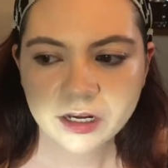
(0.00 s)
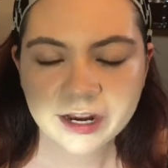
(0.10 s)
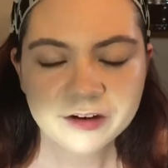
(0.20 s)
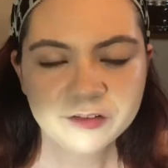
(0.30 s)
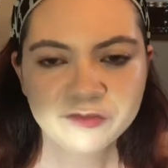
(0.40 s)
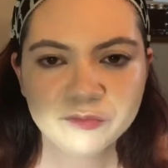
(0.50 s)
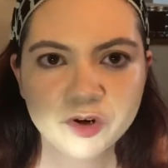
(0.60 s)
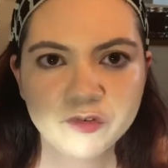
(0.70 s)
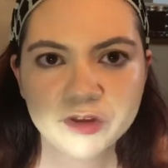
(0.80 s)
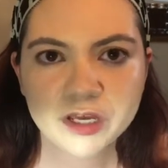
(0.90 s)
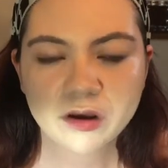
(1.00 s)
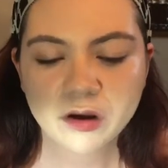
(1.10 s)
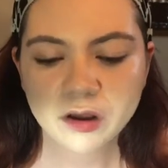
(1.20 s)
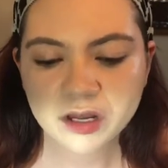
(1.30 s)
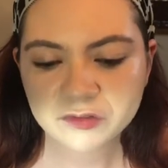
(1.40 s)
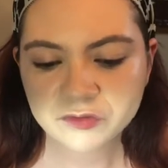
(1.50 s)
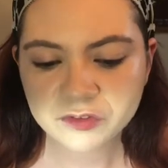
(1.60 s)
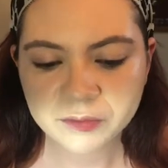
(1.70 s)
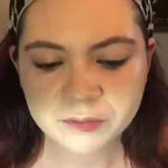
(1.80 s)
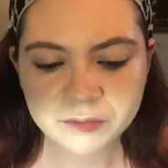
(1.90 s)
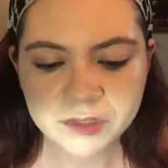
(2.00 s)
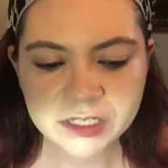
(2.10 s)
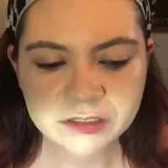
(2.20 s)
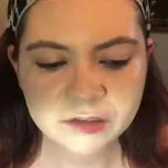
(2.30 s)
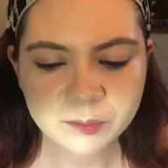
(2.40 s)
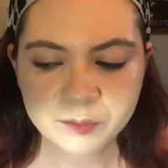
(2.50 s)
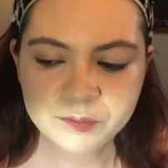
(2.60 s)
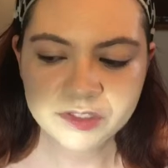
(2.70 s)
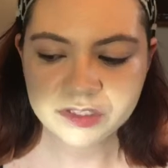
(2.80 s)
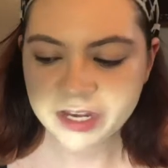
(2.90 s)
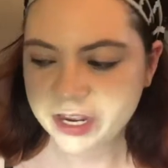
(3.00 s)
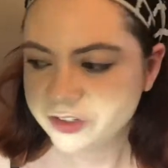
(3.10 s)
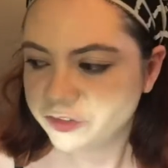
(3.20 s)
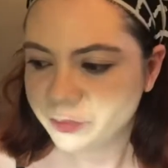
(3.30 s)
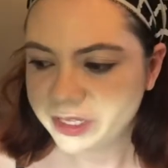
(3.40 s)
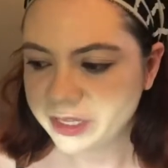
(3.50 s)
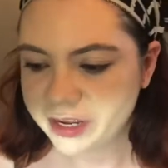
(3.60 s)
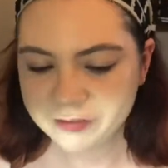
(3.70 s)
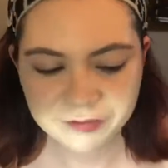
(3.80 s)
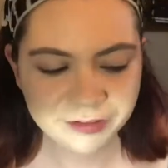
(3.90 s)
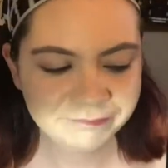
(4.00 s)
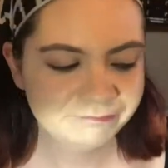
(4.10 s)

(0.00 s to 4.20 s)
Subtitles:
kind of moving on from this stage of my life.